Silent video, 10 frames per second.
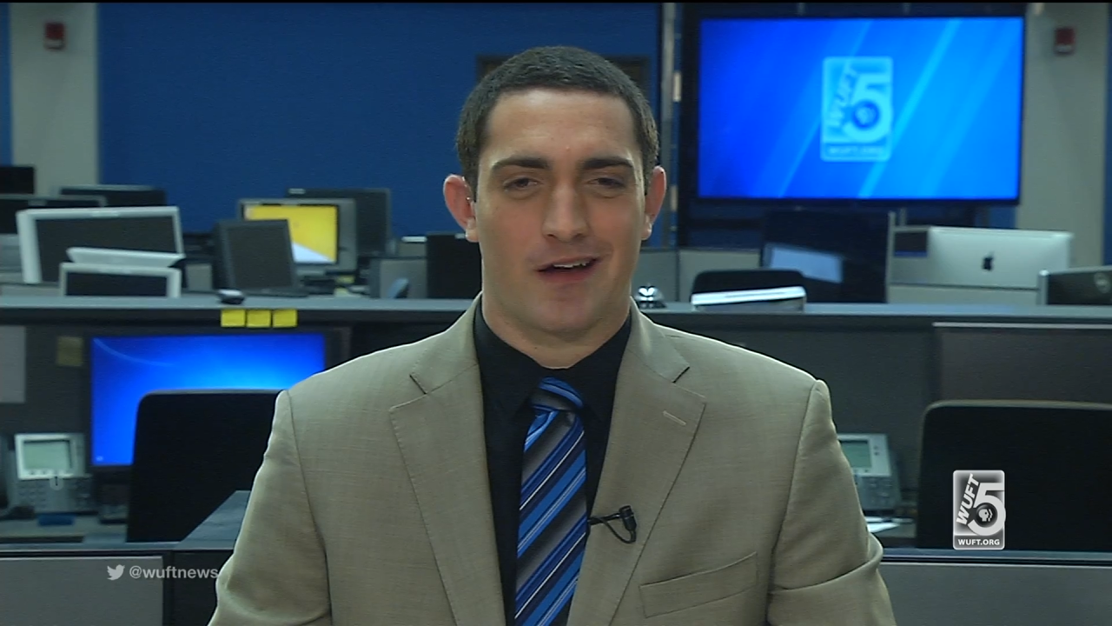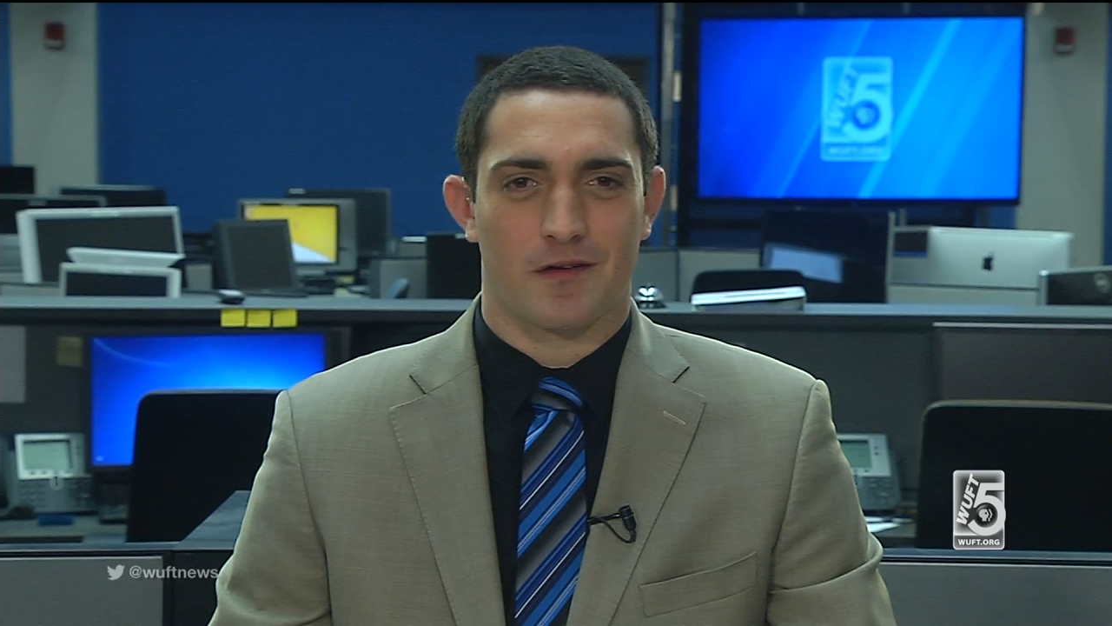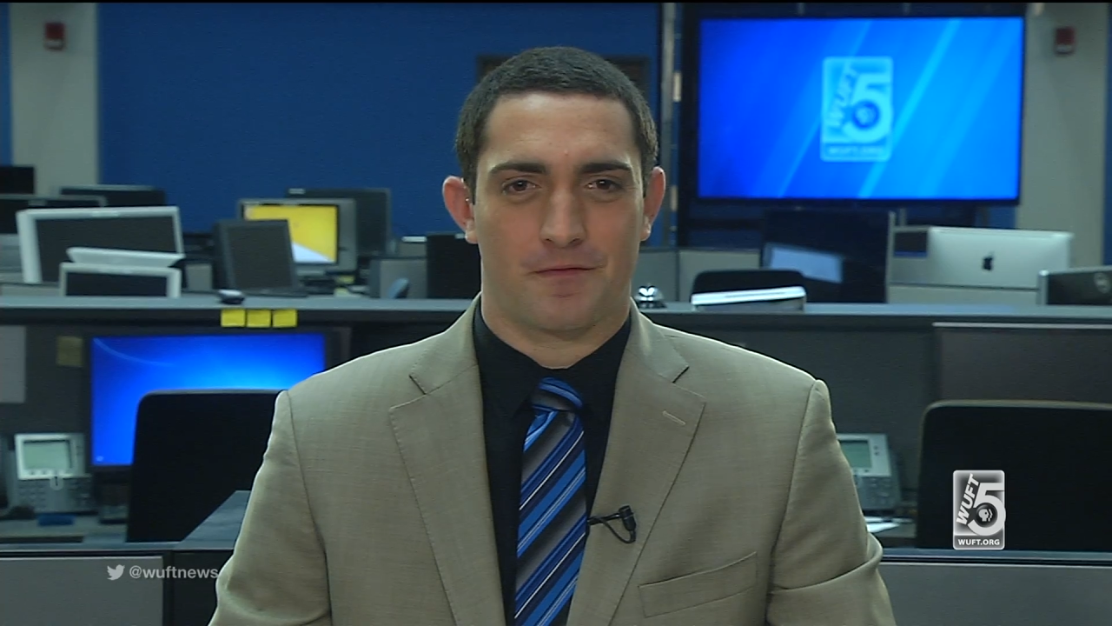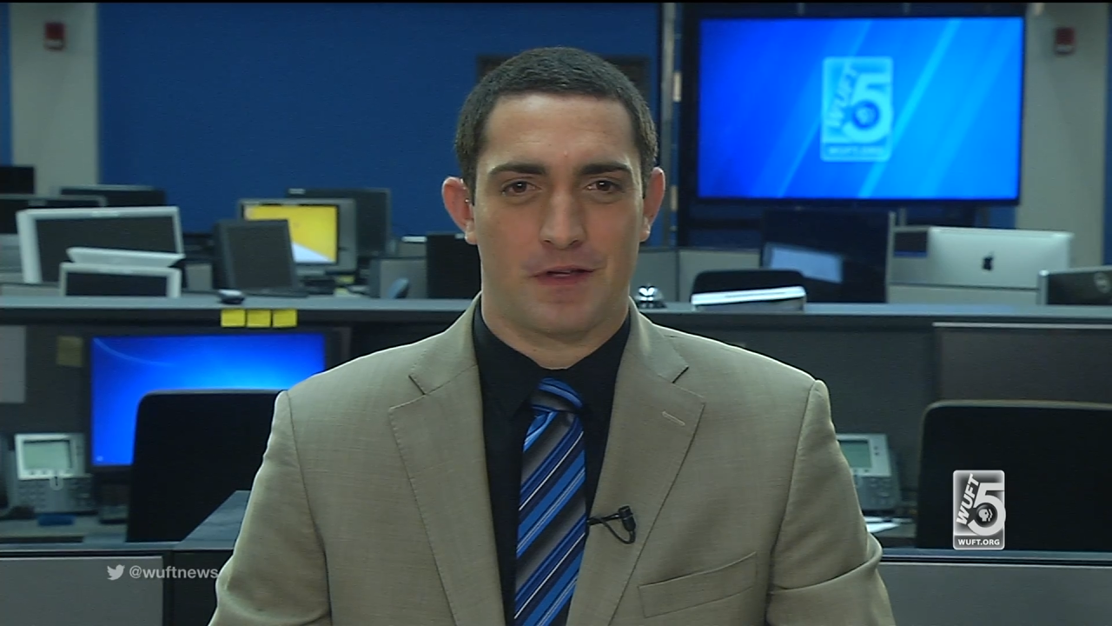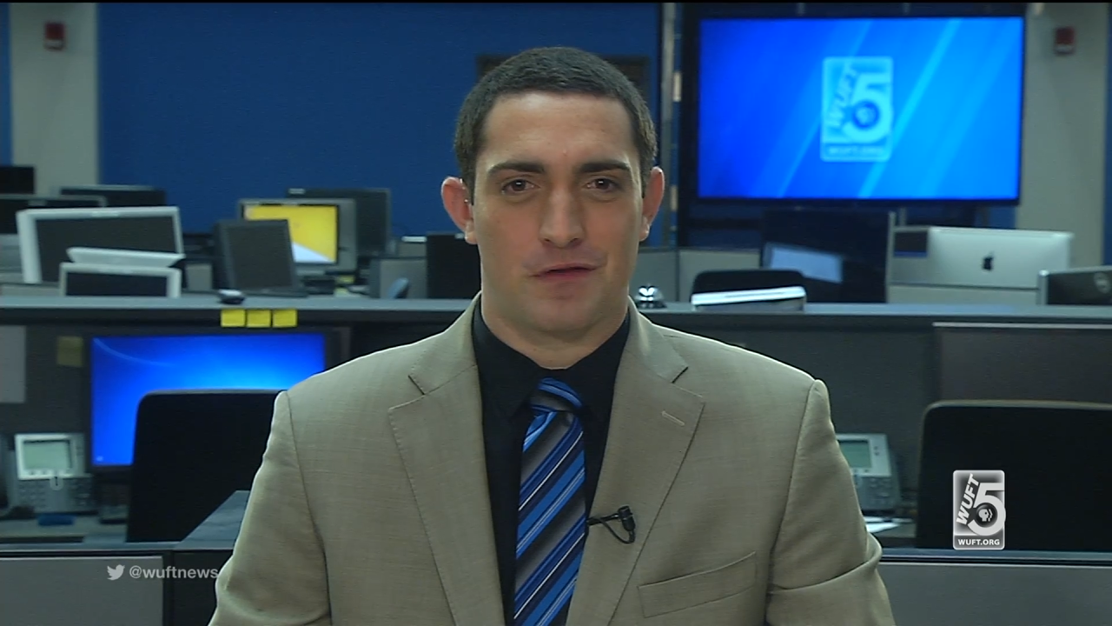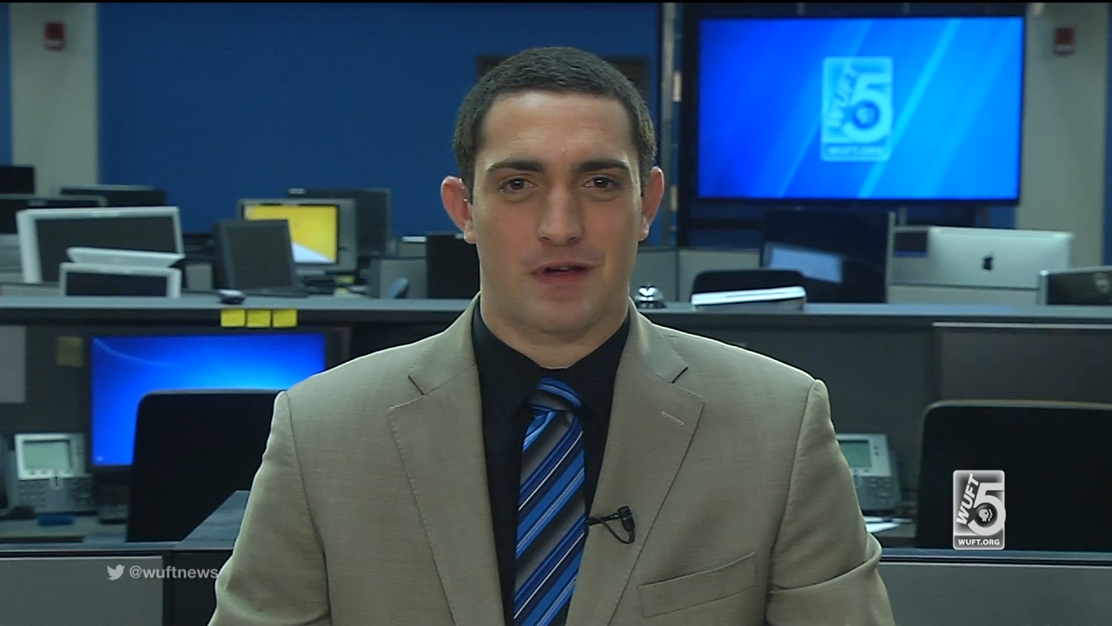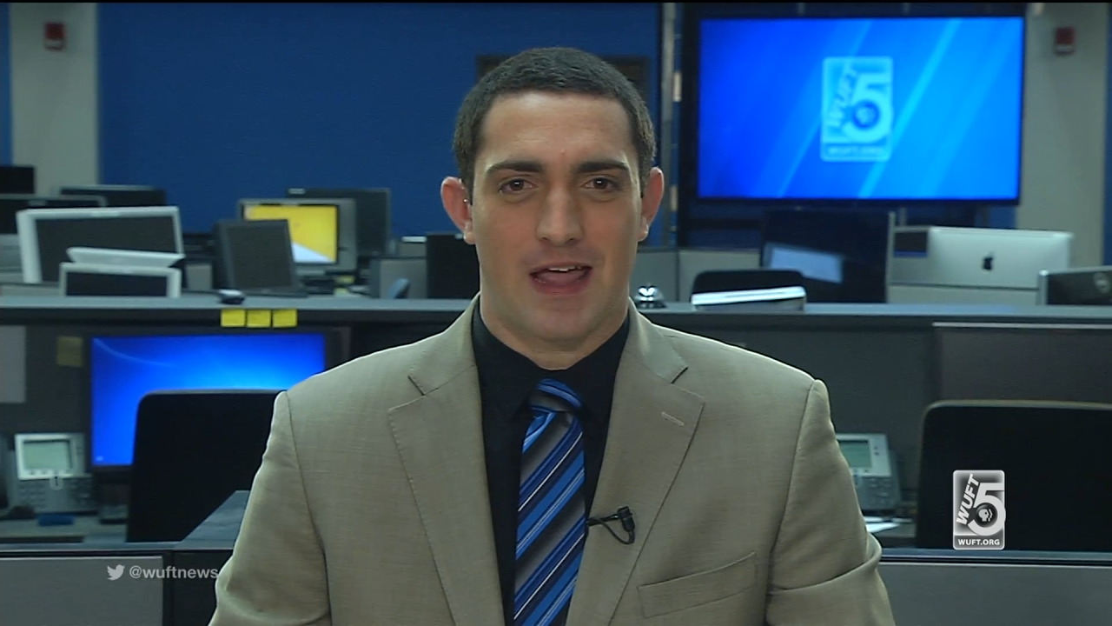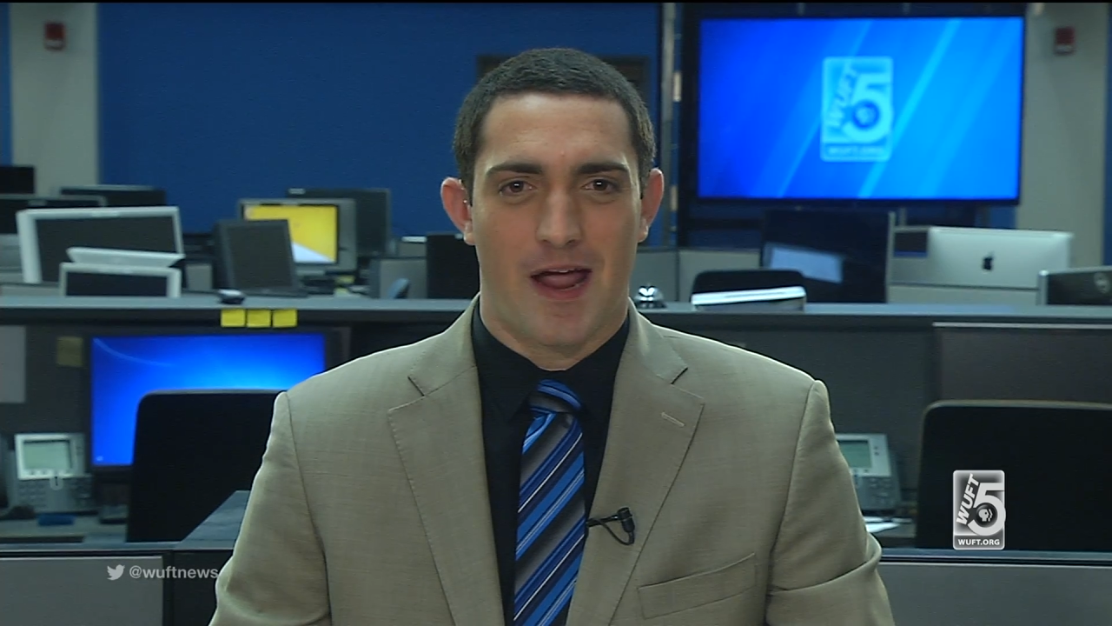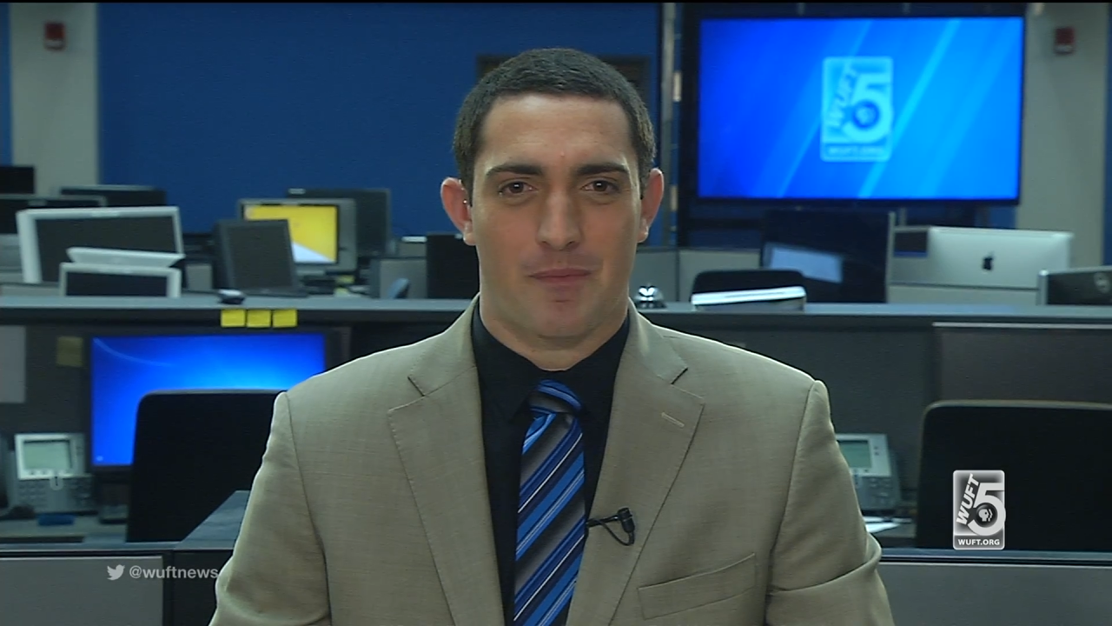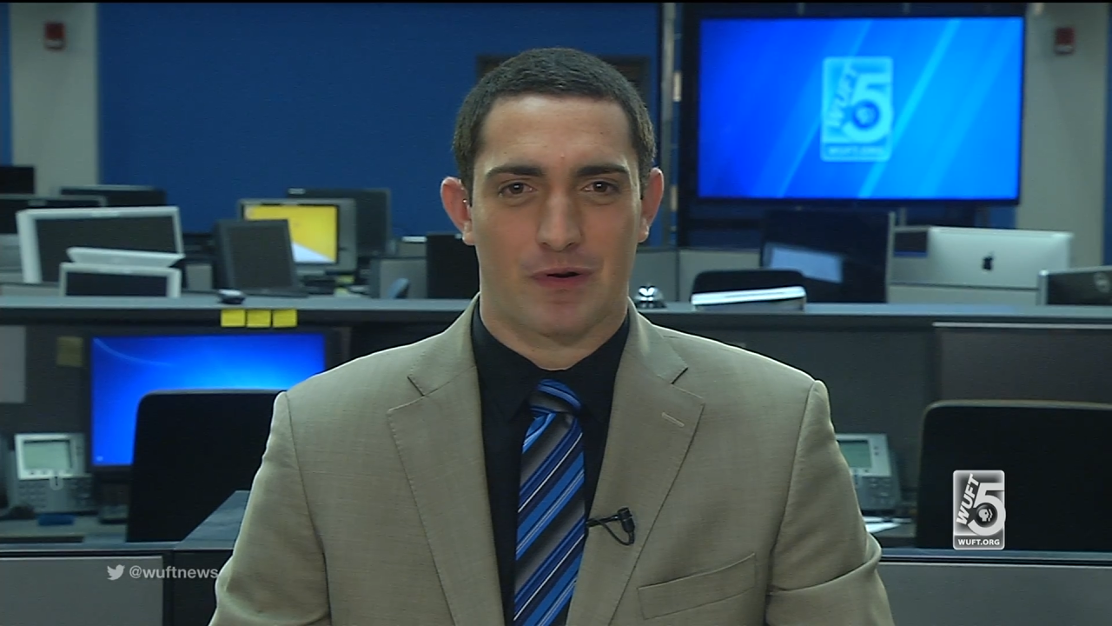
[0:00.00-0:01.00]
a few
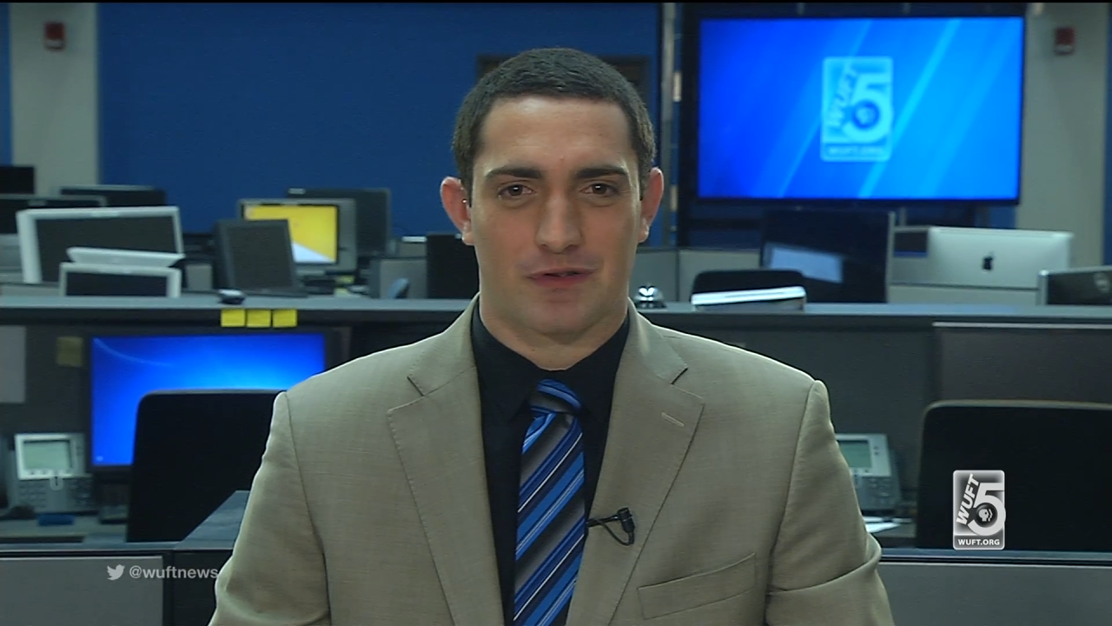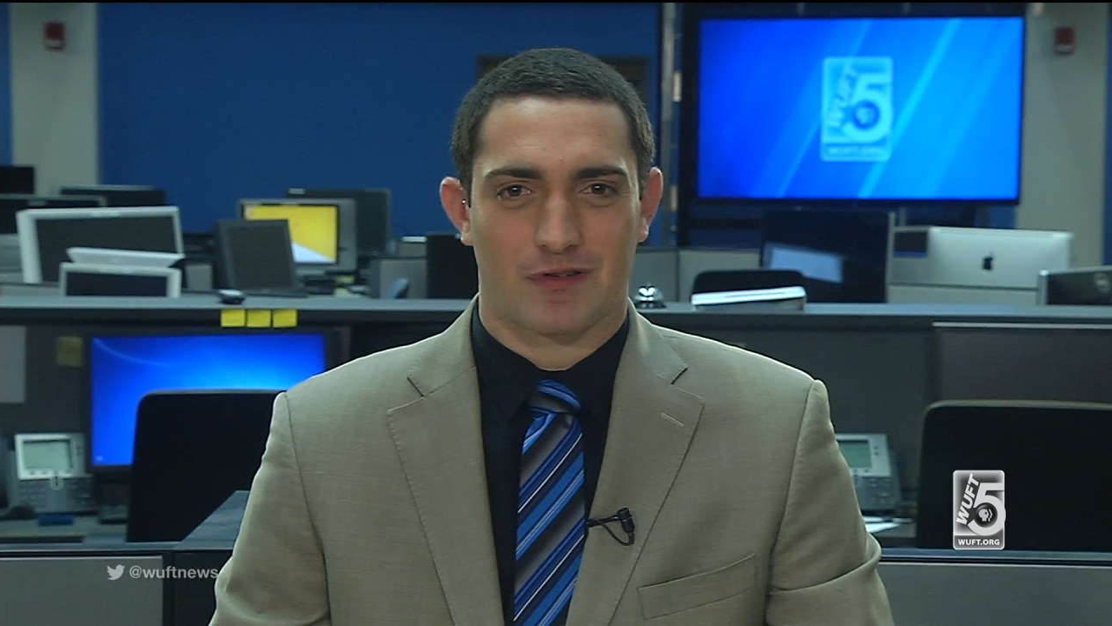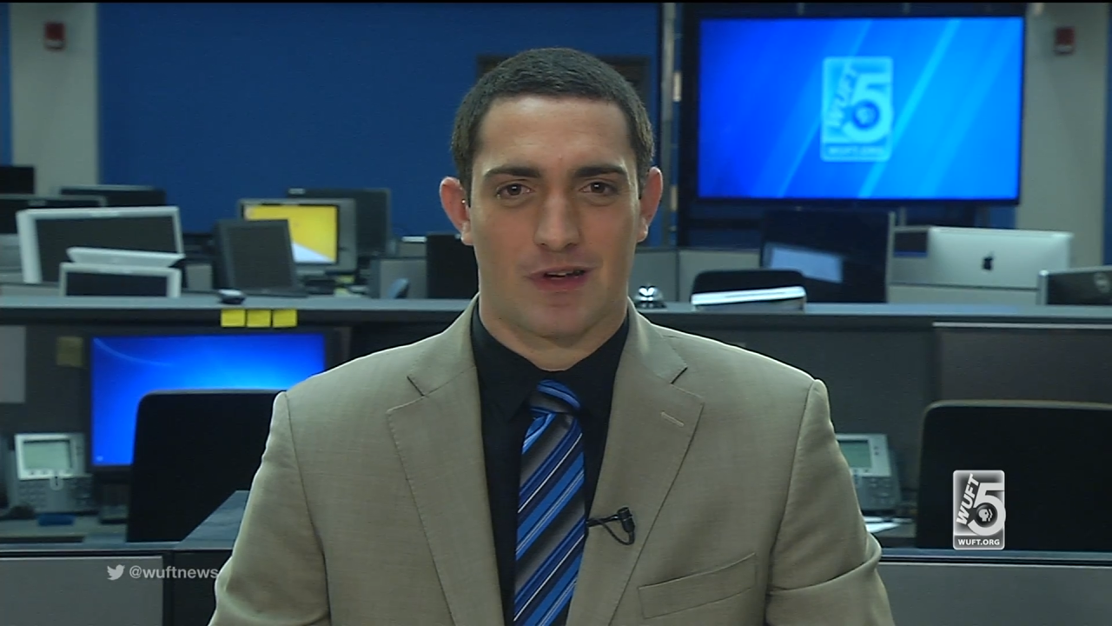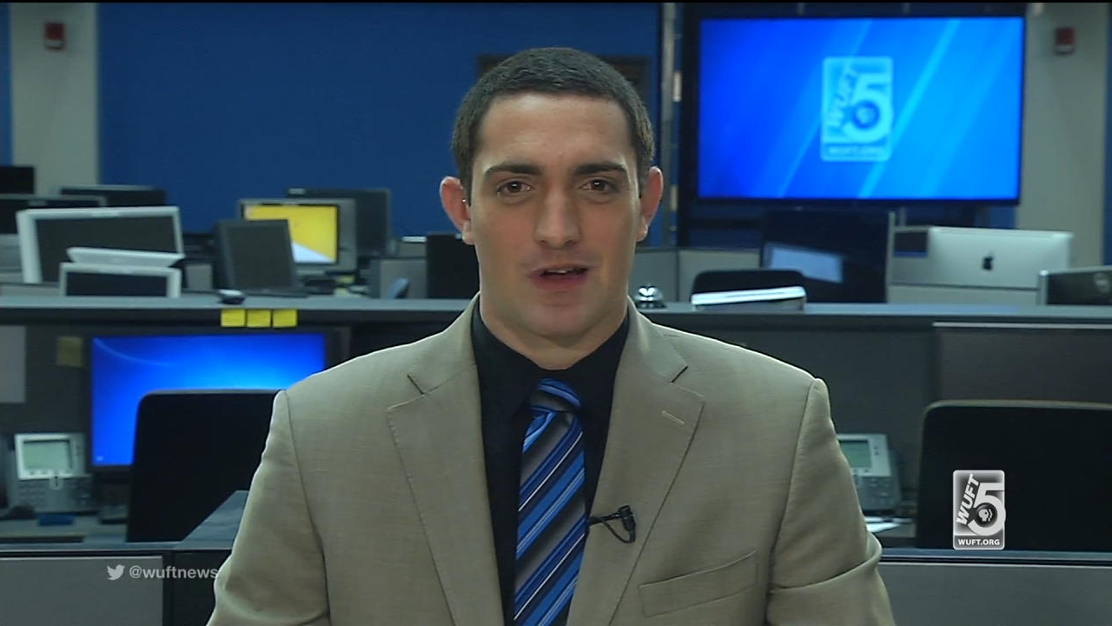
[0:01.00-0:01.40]
campers.